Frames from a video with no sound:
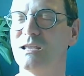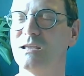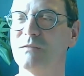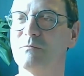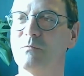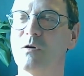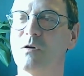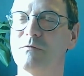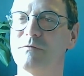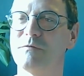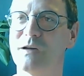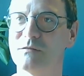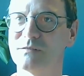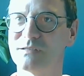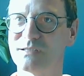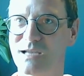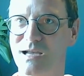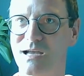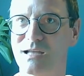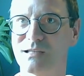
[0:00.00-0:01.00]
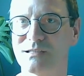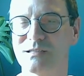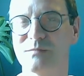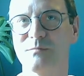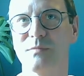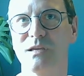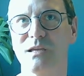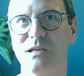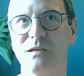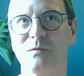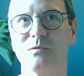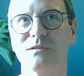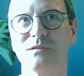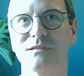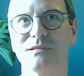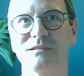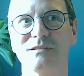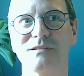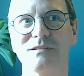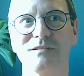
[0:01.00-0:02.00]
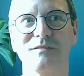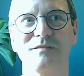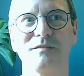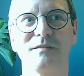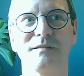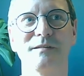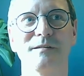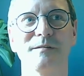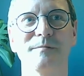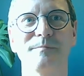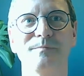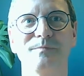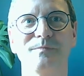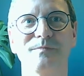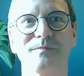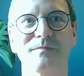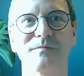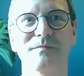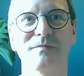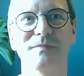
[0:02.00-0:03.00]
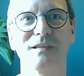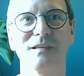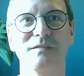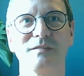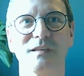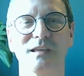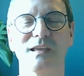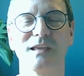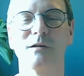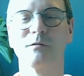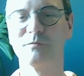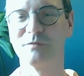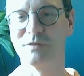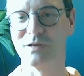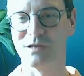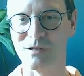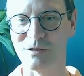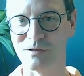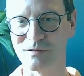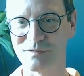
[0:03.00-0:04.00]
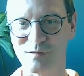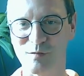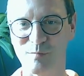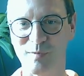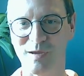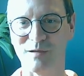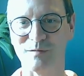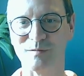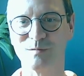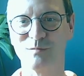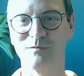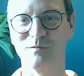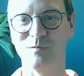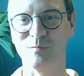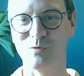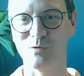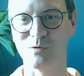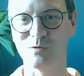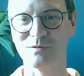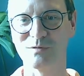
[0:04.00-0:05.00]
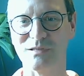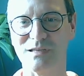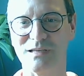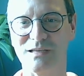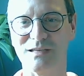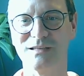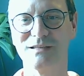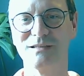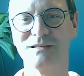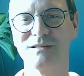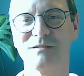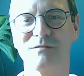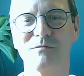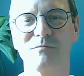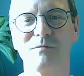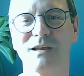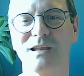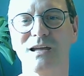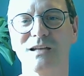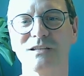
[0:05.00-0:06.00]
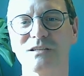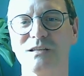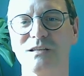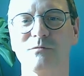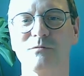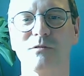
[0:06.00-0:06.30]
what felt sad to me was the guilt that a lot of the parents were reporting, when actually